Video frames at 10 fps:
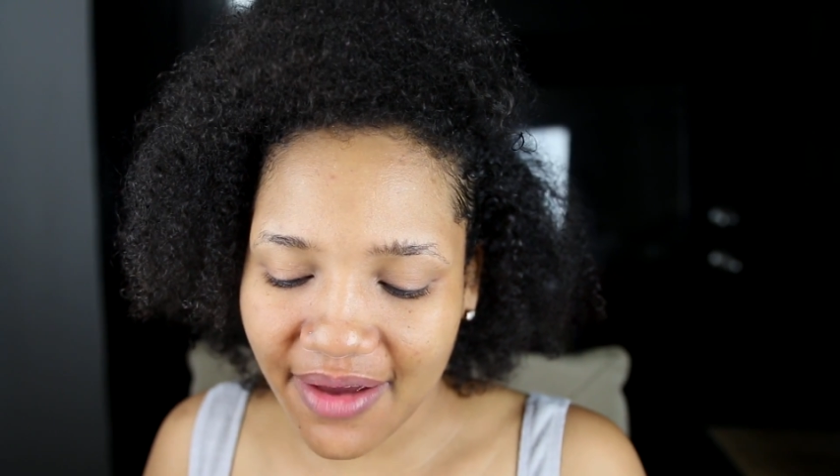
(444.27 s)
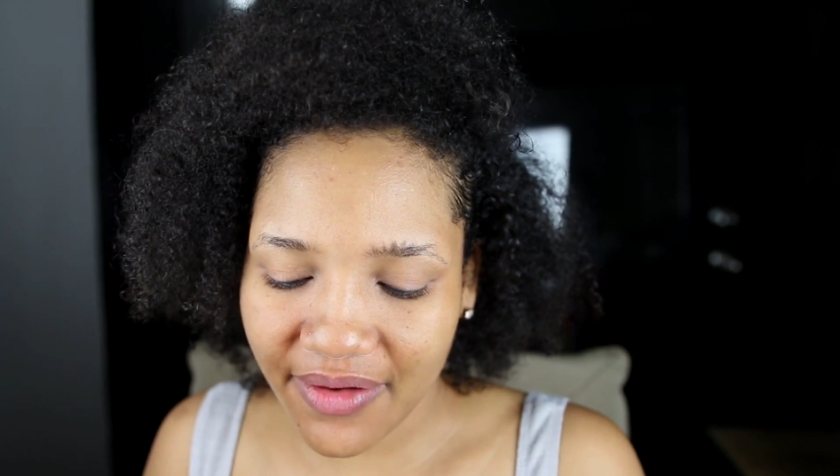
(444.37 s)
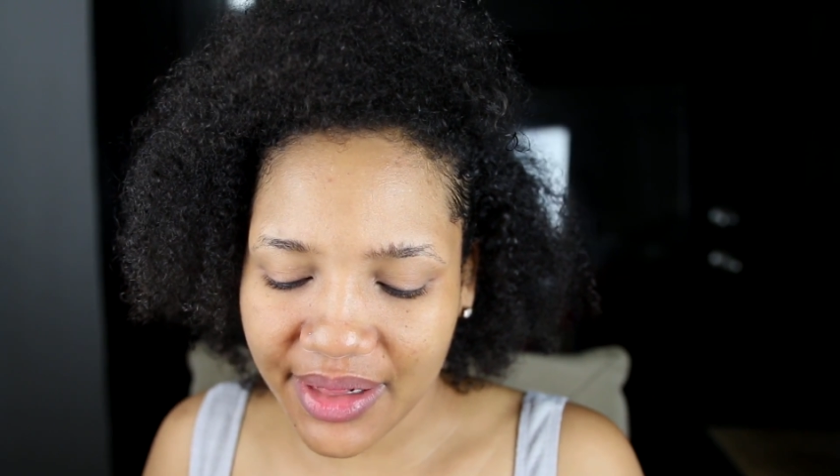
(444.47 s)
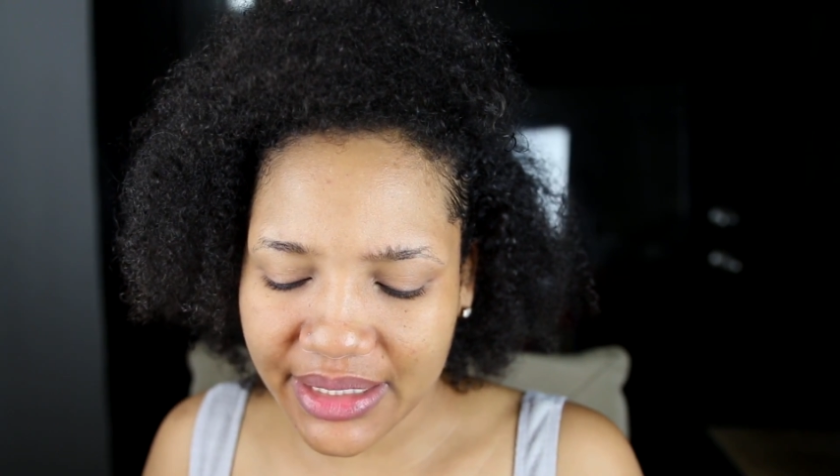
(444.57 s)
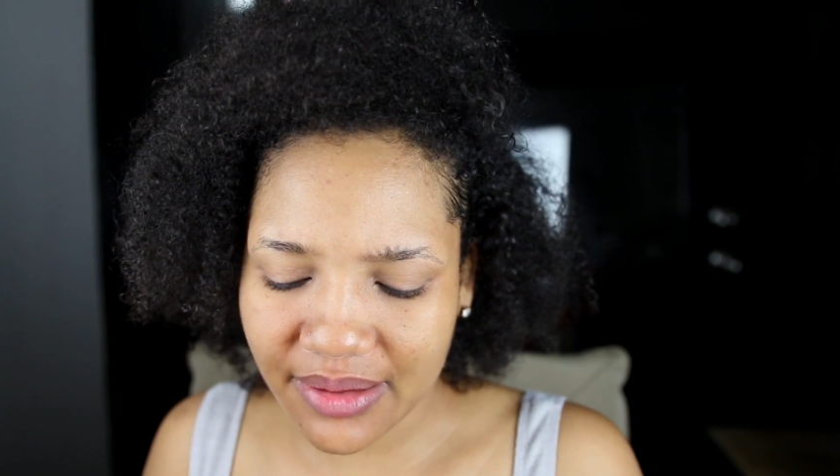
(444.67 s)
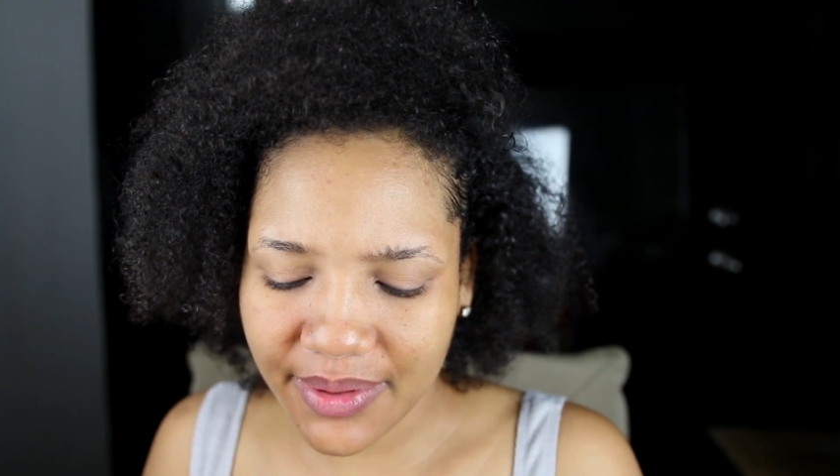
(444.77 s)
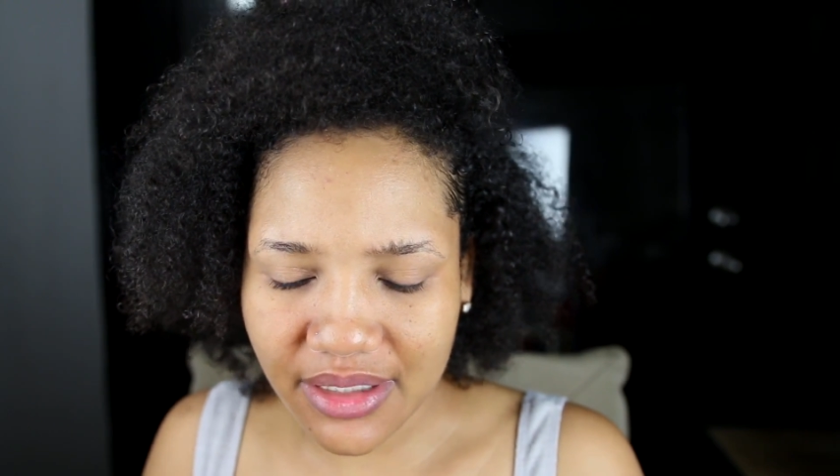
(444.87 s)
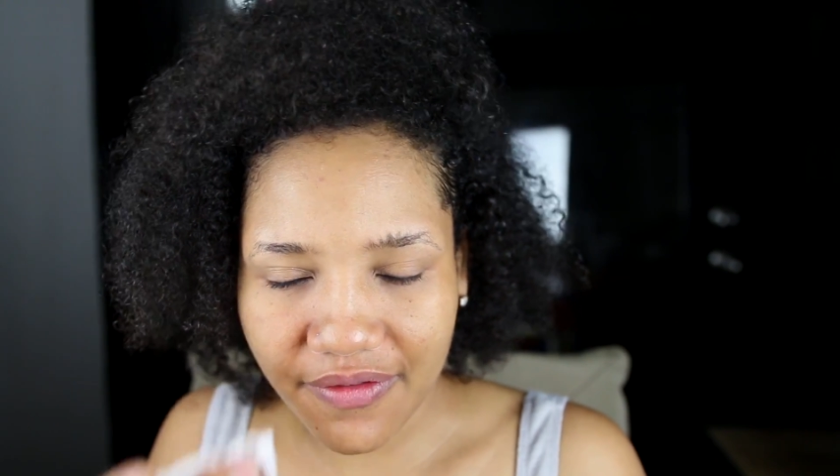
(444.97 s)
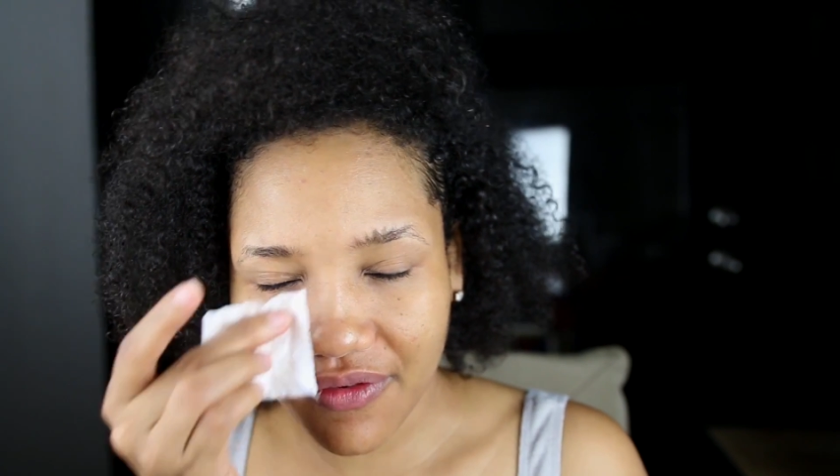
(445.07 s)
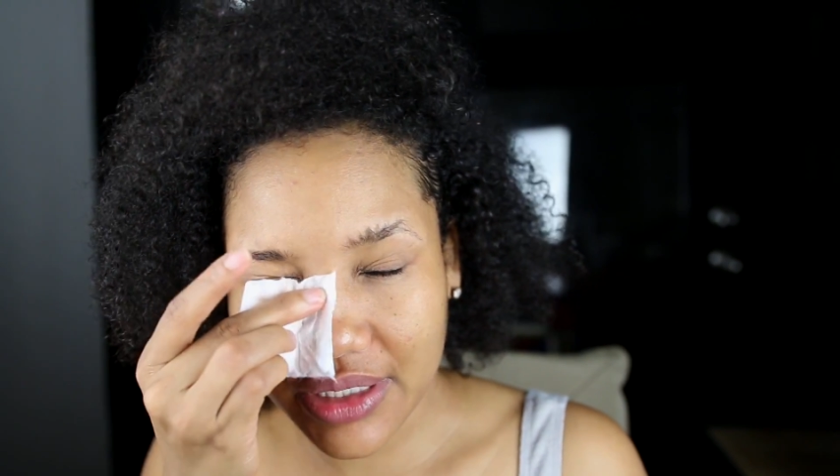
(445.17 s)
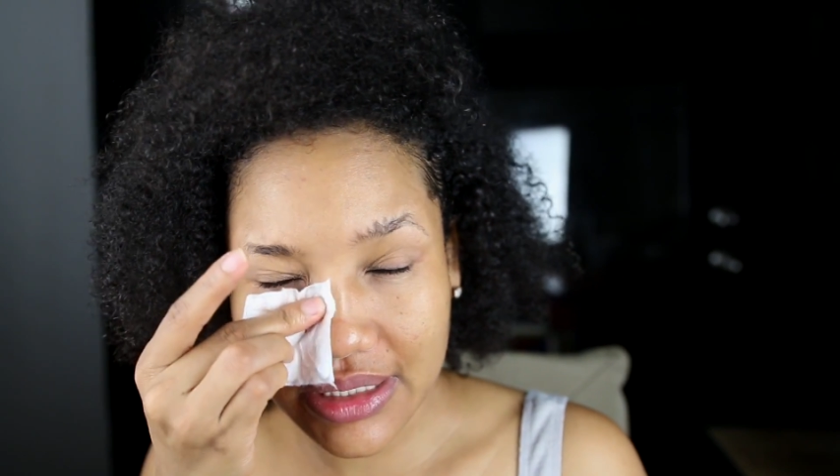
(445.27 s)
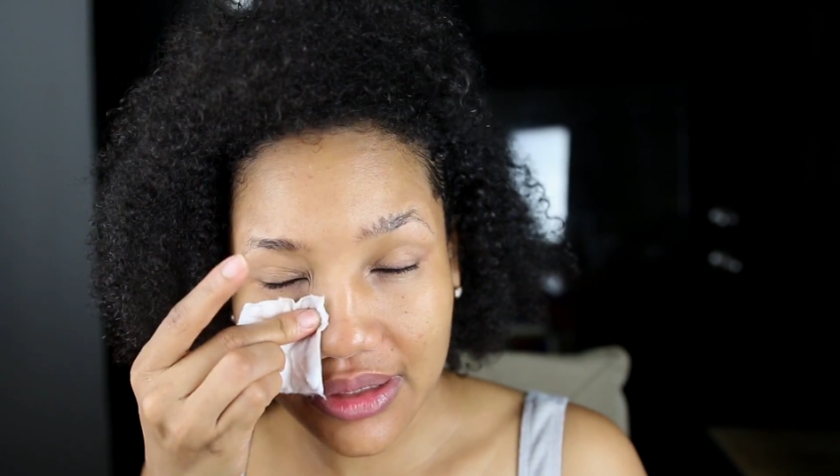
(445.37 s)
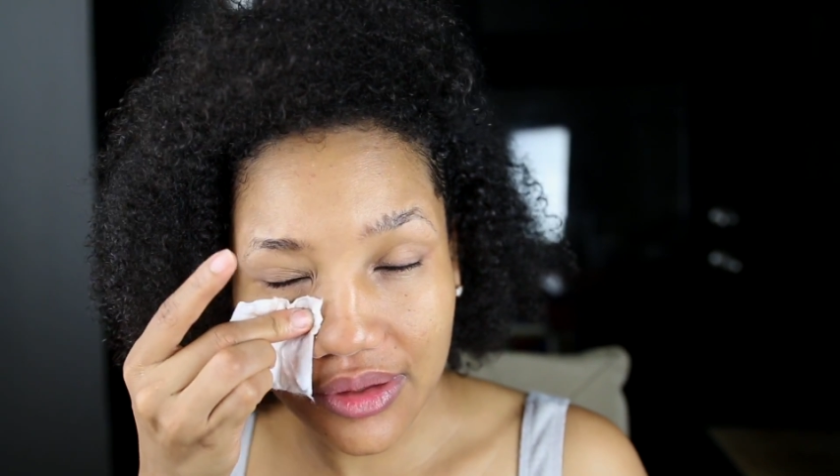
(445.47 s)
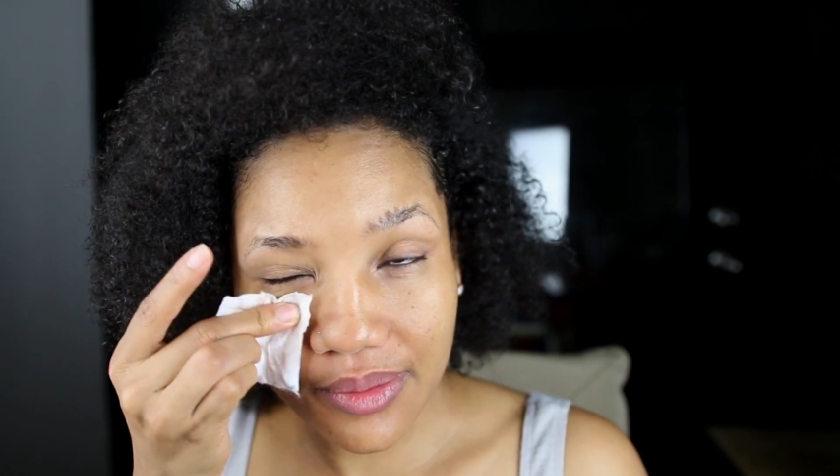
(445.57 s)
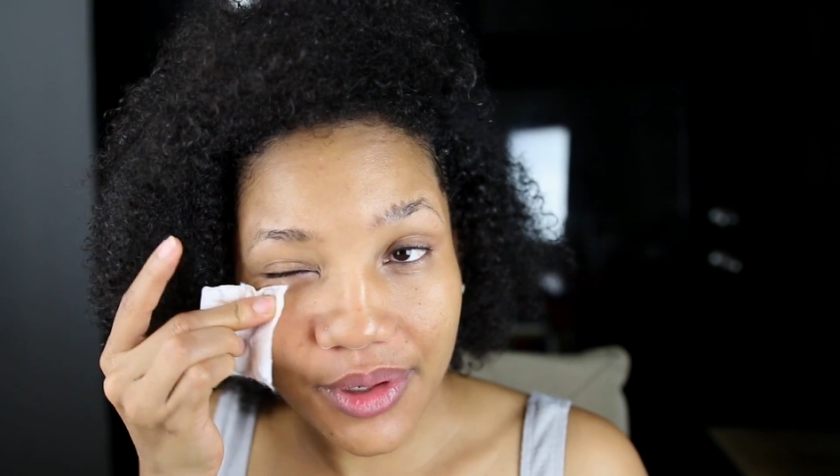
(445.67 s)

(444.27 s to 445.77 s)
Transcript: have a little bit of residue.